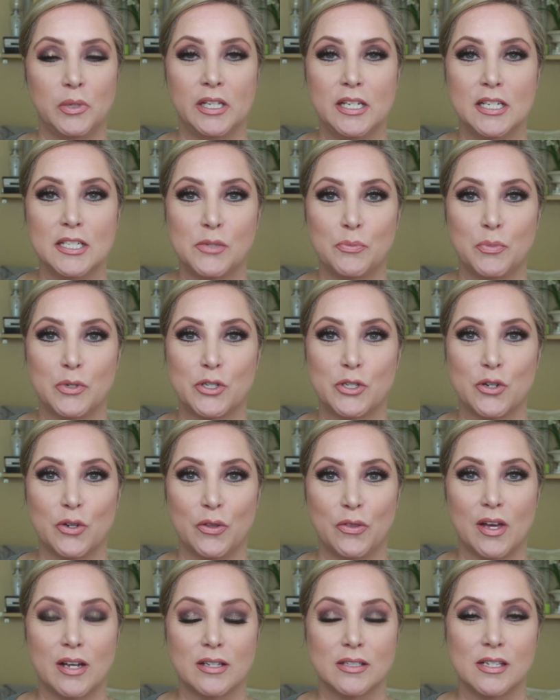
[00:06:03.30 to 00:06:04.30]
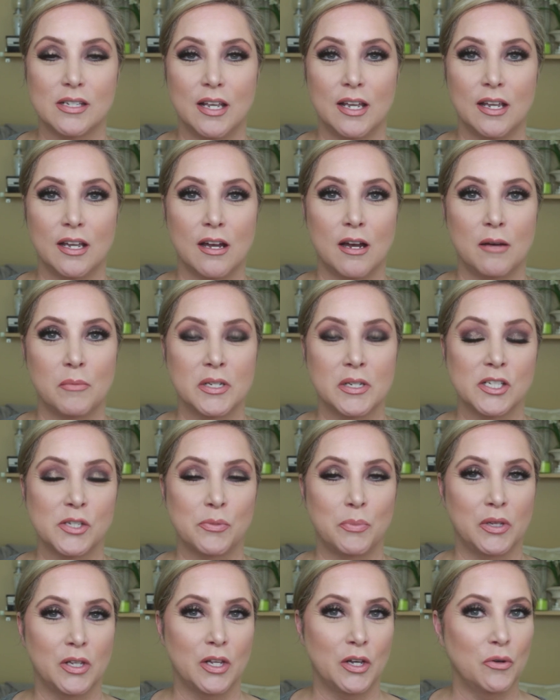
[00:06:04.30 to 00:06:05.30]
please put your thoughts and comments
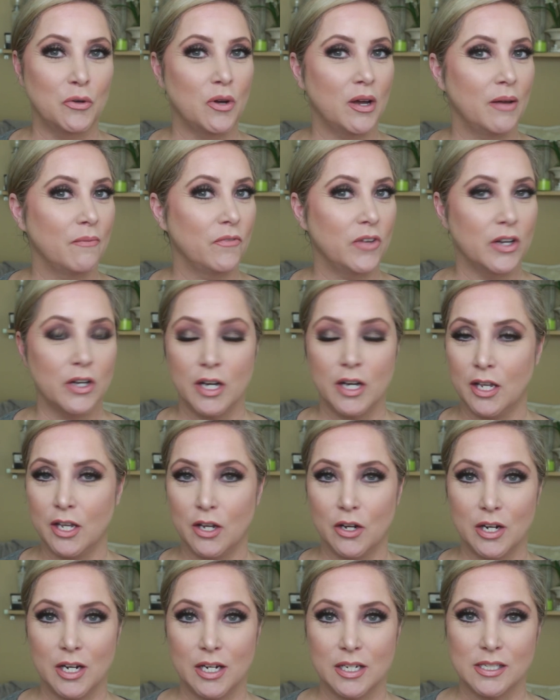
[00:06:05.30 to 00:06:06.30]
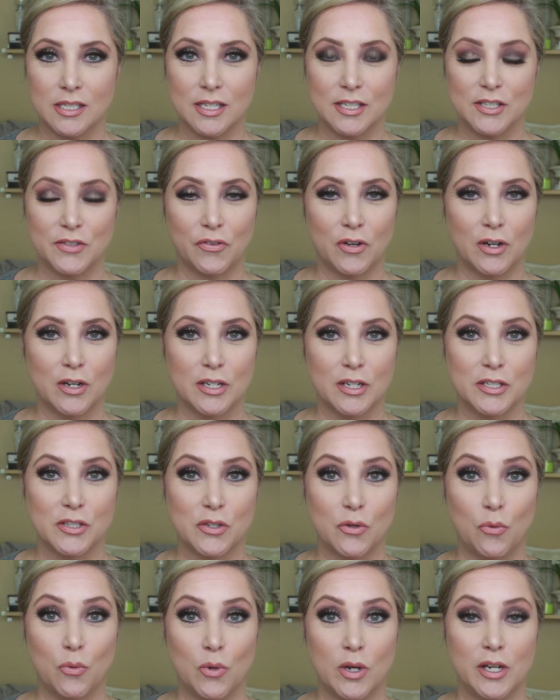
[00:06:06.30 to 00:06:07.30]
below. I'm very curious as far
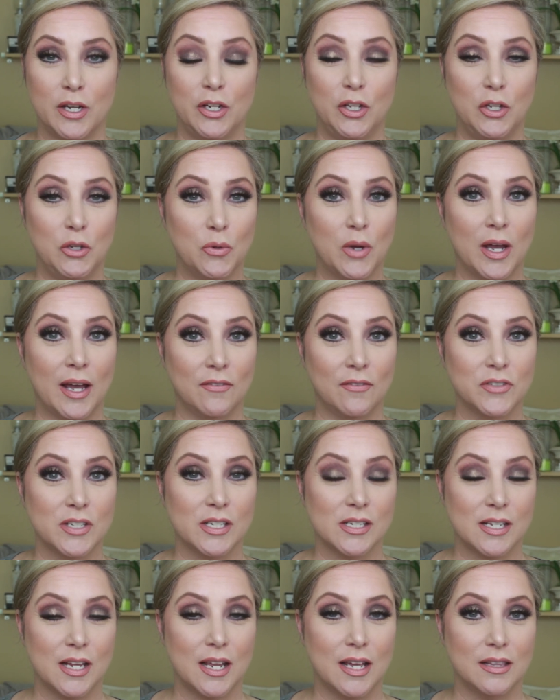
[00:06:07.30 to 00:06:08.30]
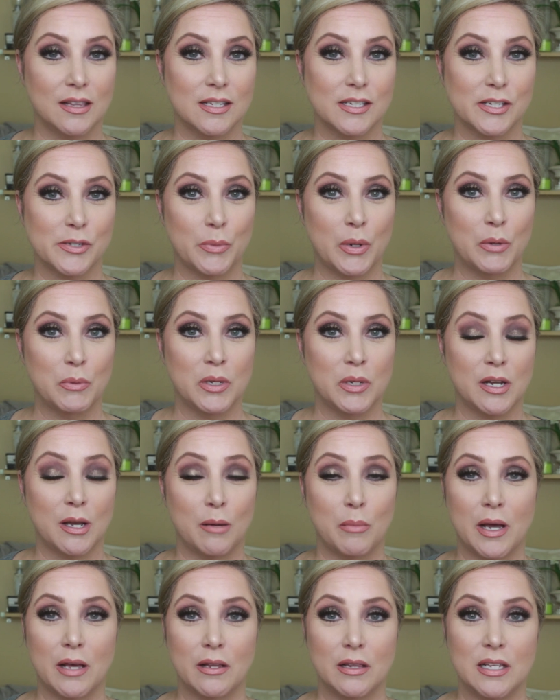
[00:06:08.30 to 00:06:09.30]
as what you have to say at this moment
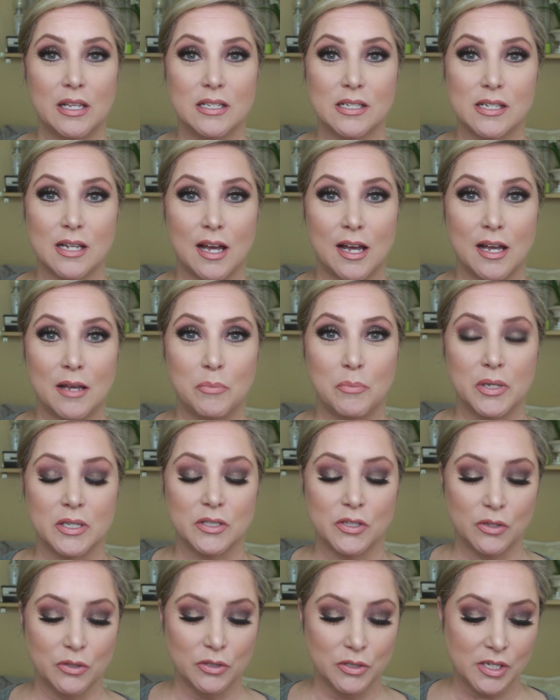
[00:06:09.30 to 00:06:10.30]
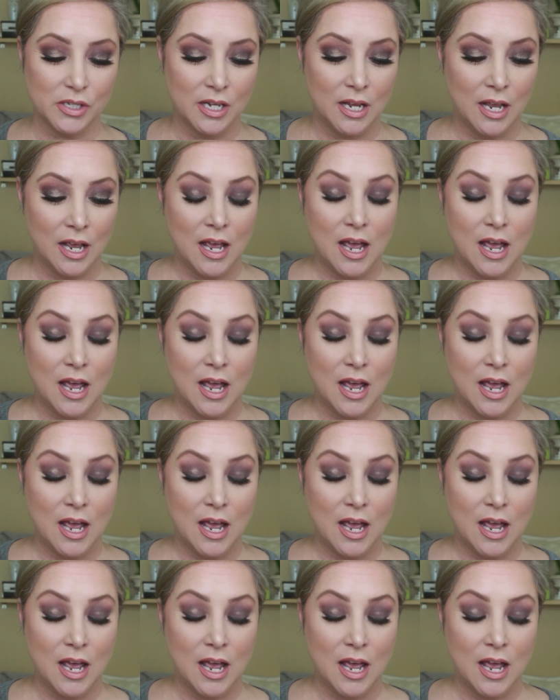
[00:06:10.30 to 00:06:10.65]
about these eye pencils.